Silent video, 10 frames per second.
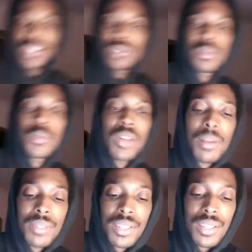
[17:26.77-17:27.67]
but what I'm
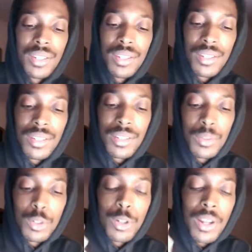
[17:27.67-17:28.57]
saying is it
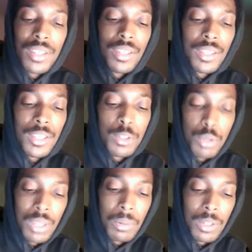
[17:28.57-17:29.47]
was crazy again. You
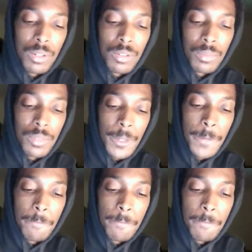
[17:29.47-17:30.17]
keep hitting on some shit.